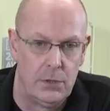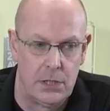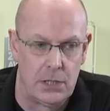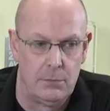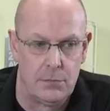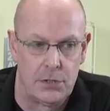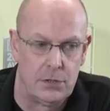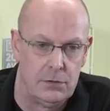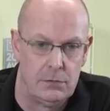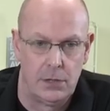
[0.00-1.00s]
when it comes
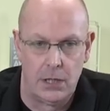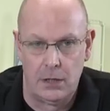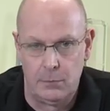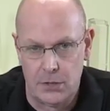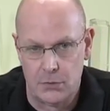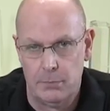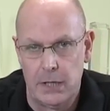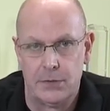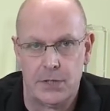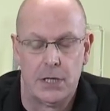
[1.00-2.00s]
to pixel
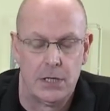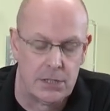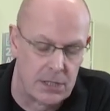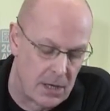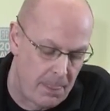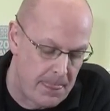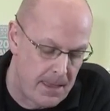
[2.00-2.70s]
mega size.